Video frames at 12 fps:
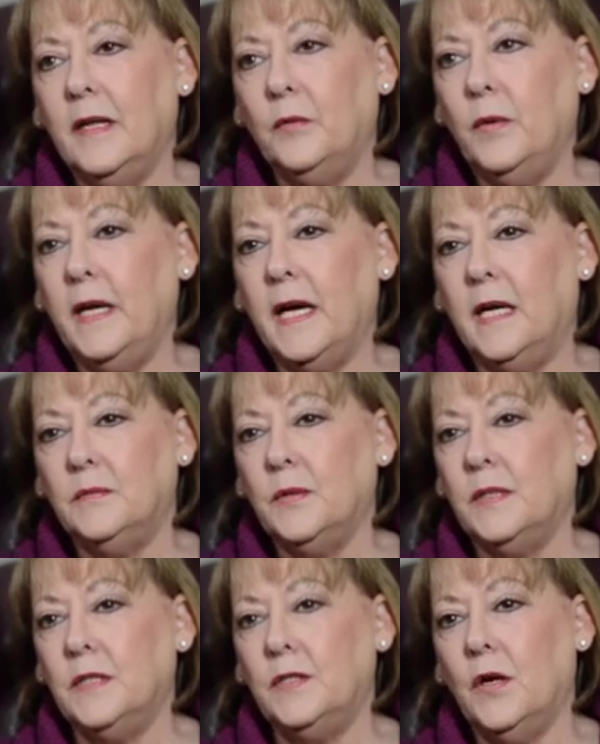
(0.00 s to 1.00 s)
that we helped
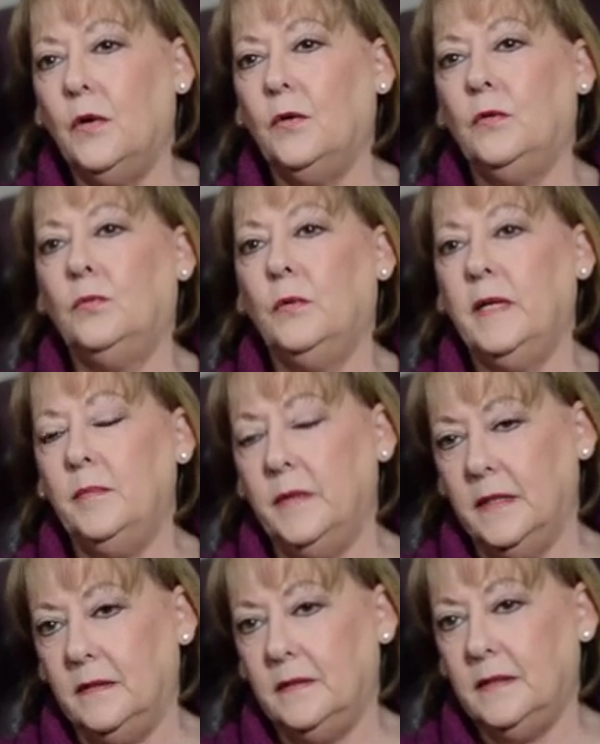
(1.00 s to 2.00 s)
with a total
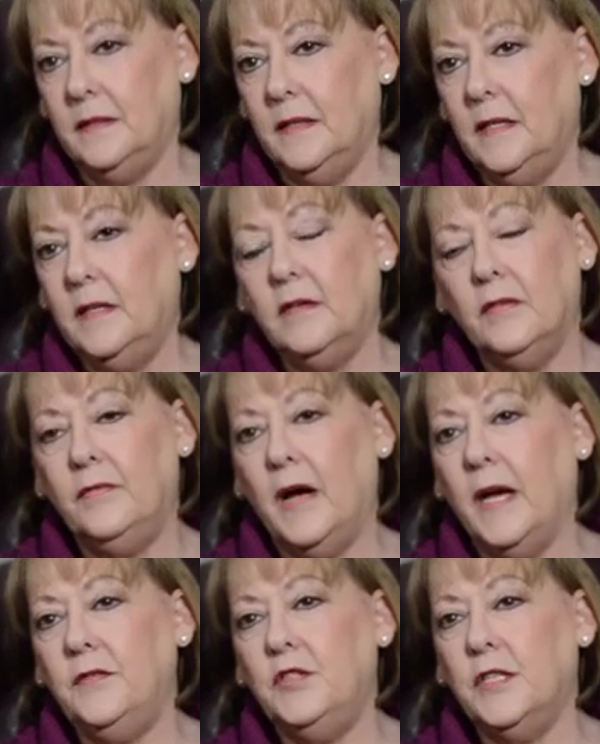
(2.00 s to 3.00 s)
rebuild.
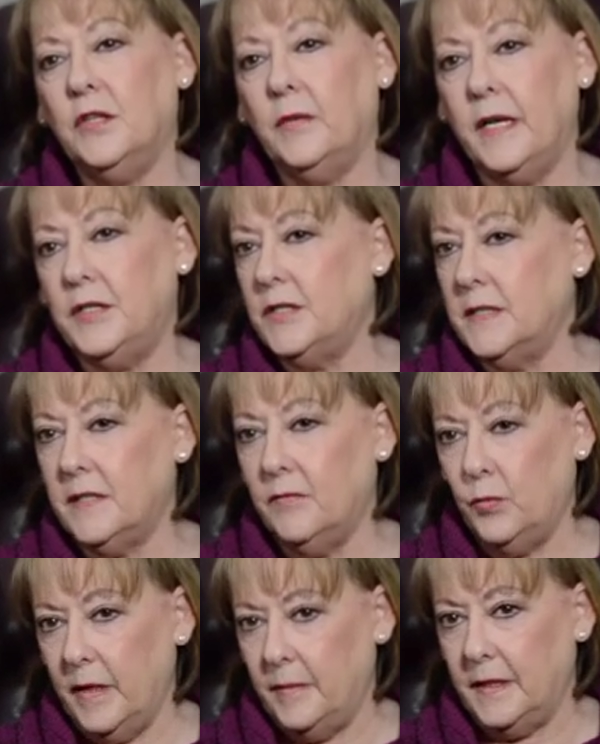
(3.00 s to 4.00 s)
5 generations
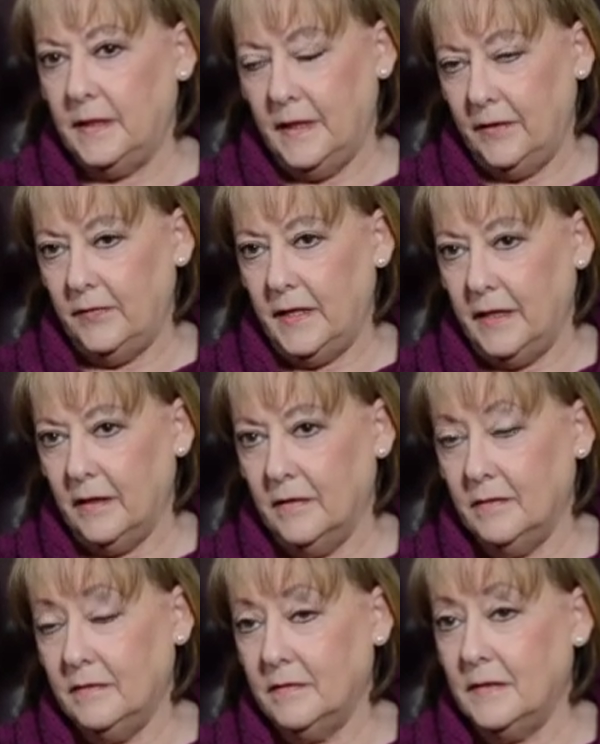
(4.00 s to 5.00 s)
of women lived there.
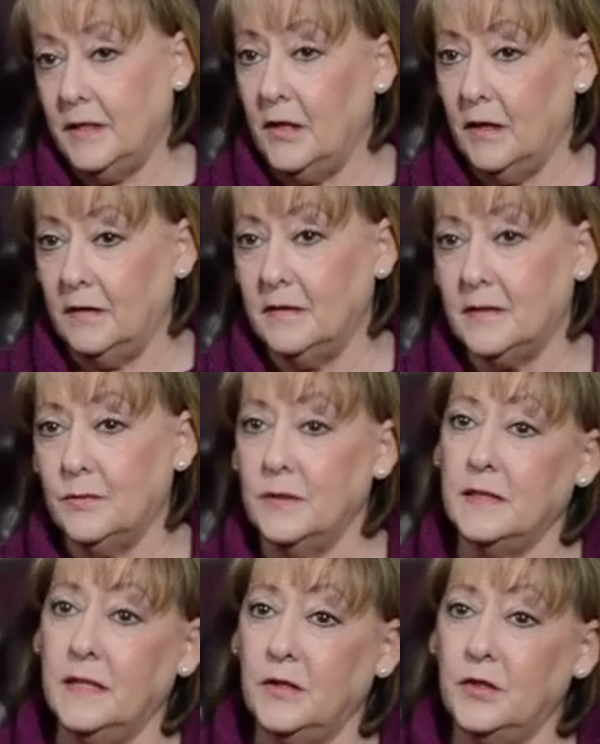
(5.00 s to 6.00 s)
The youngest
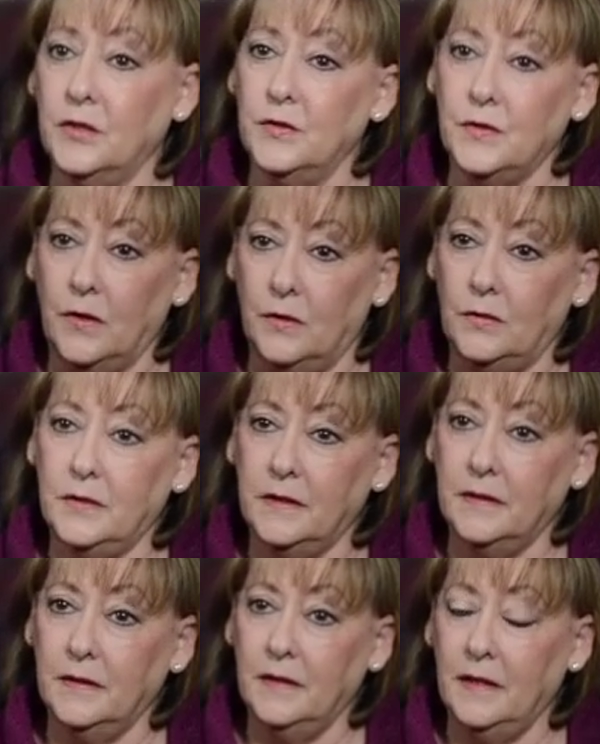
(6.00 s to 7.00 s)
was 6 years old.
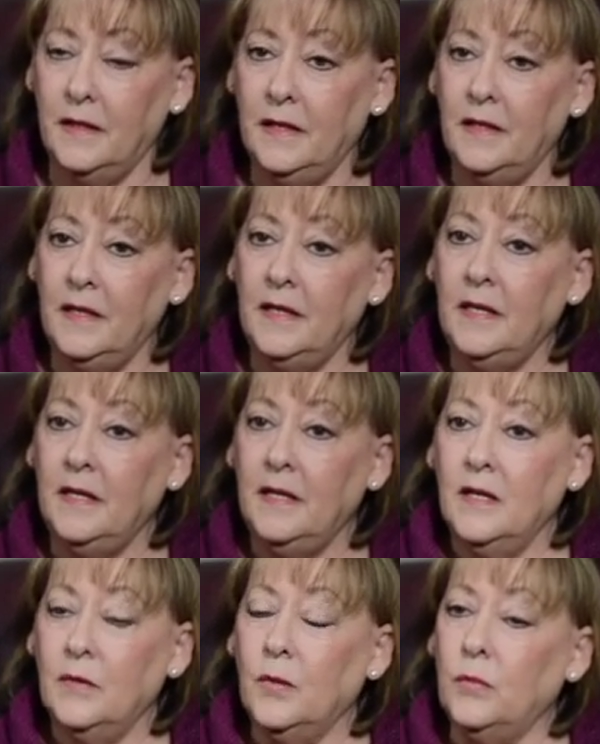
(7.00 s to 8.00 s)

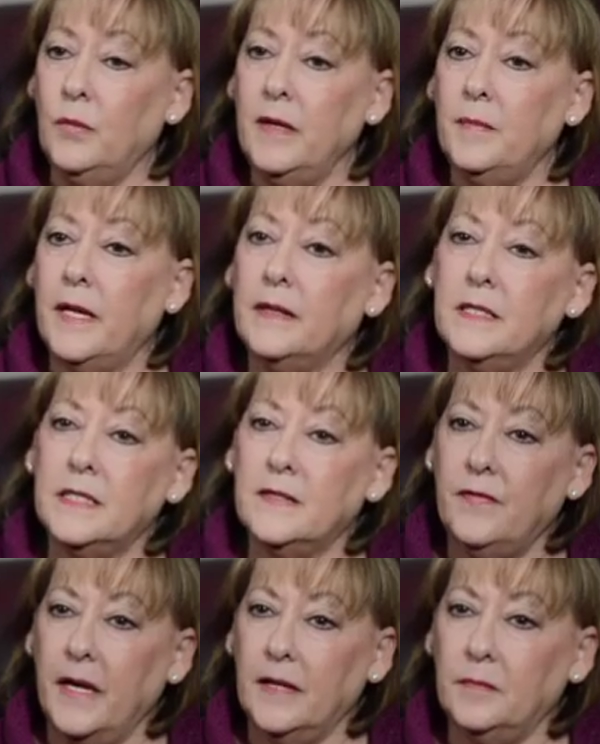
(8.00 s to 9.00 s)
When we met this
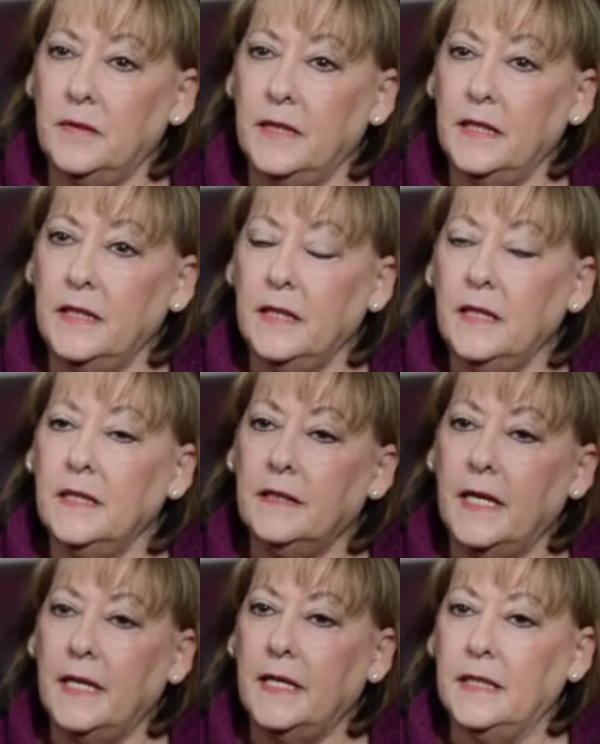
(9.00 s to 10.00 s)
family,
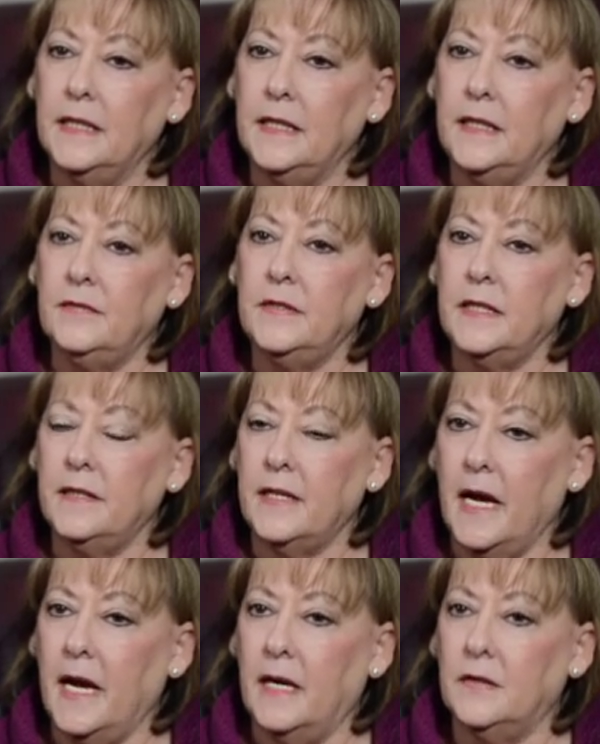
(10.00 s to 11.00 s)
they had lived in
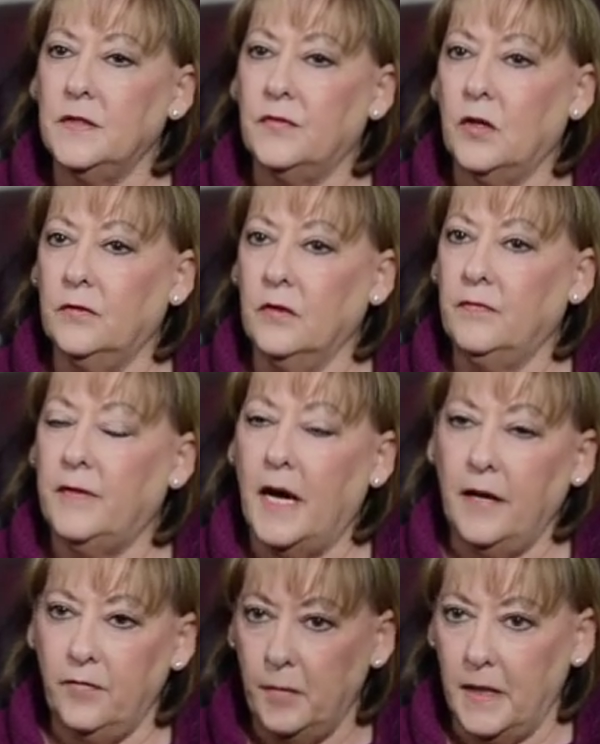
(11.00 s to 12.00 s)
the house for over
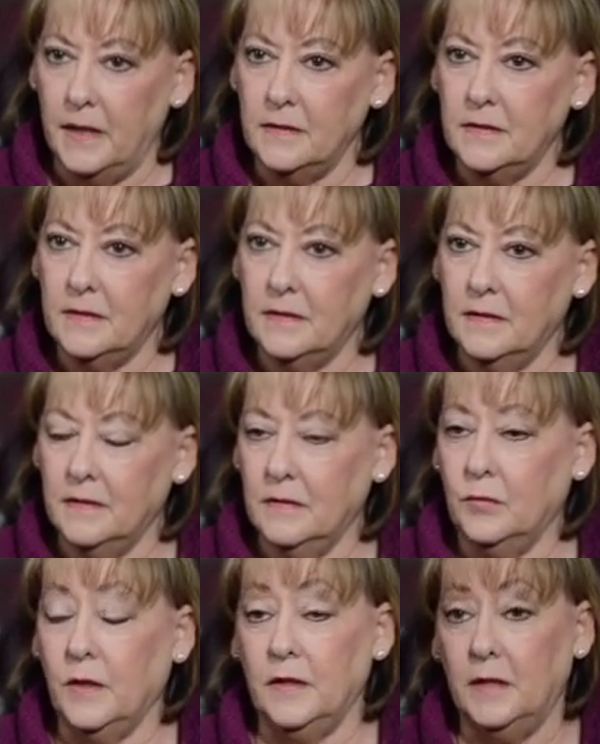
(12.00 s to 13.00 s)
5 months
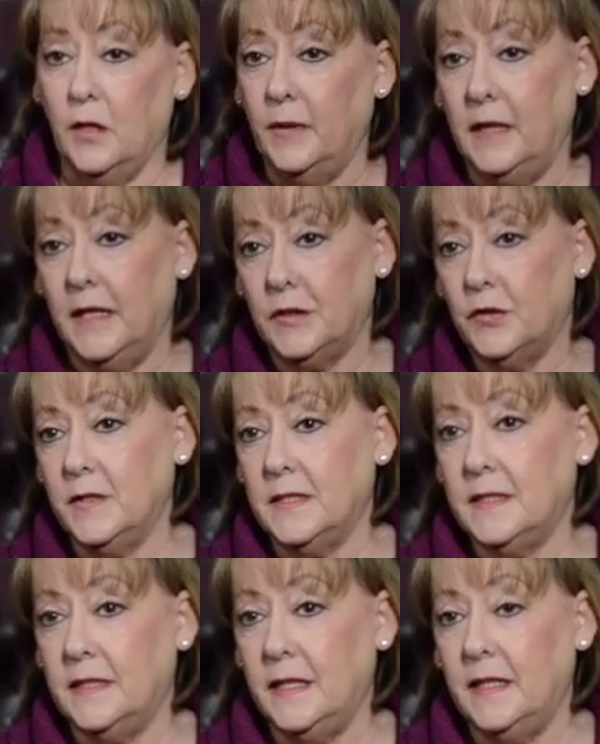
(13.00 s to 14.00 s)
with no
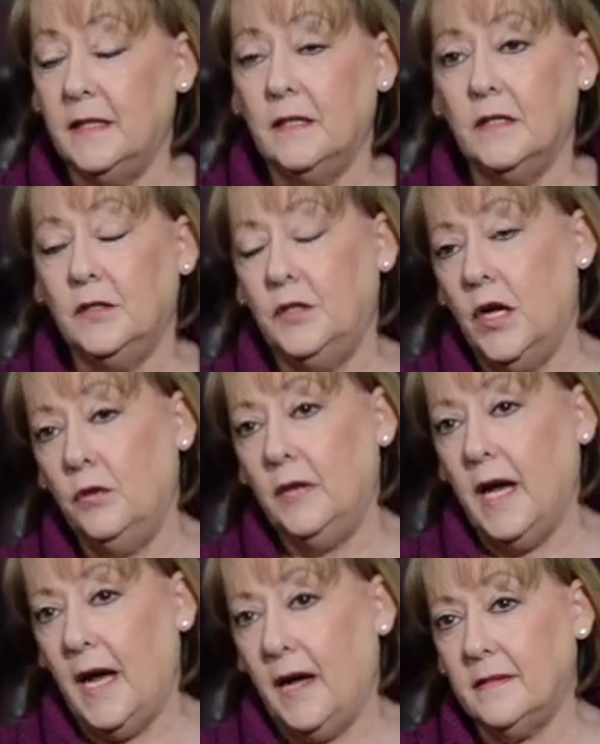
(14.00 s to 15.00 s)
electricity, no
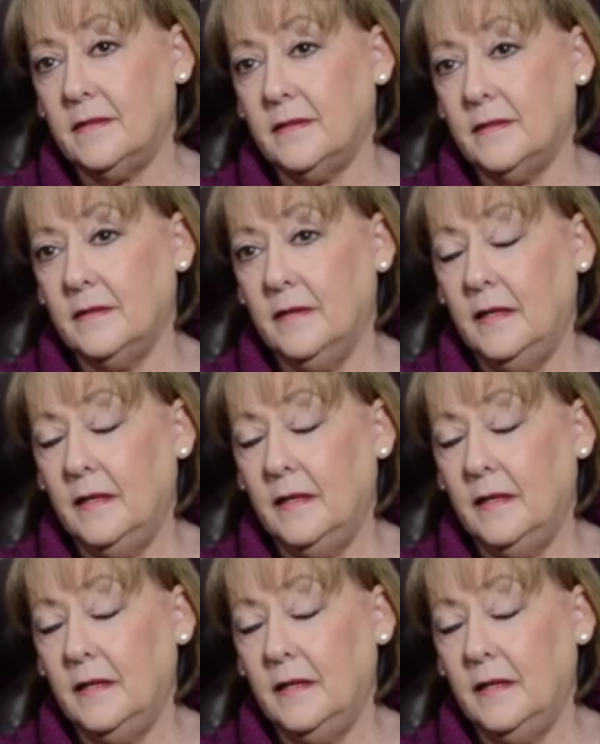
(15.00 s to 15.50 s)
gas,